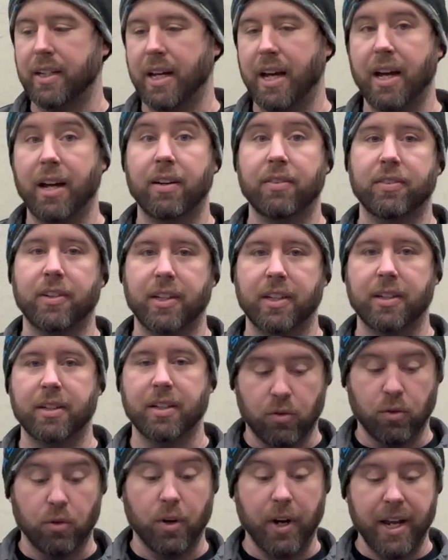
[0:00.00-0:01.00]
having
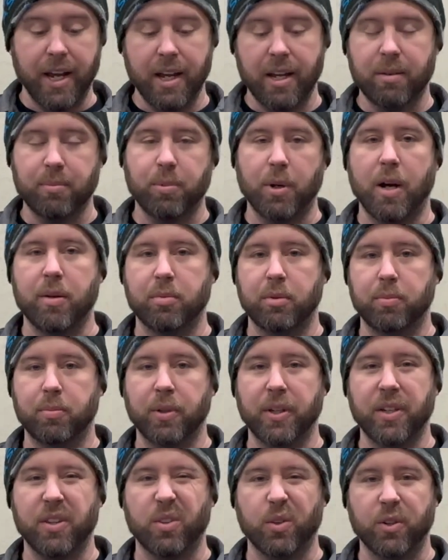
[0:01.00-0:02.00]
ran
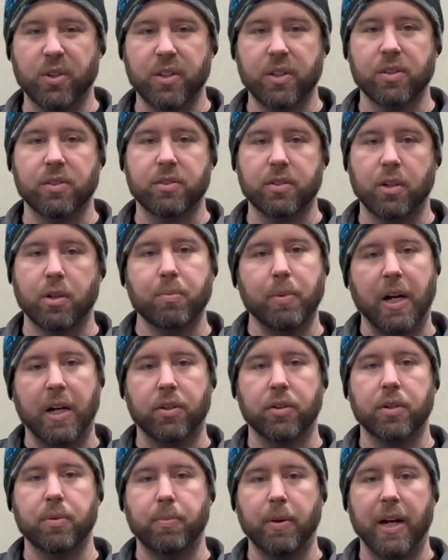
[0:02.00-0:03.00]
probably 30 or so
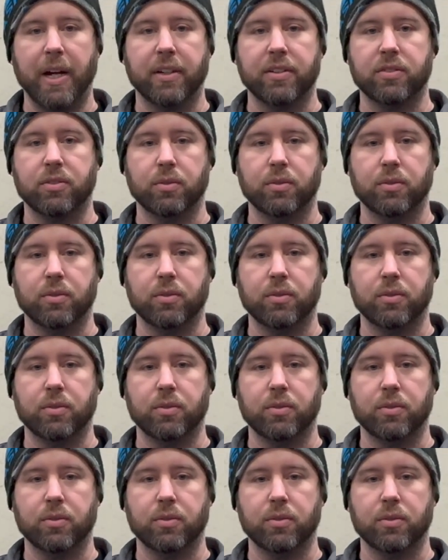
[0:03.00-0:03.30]
battery packs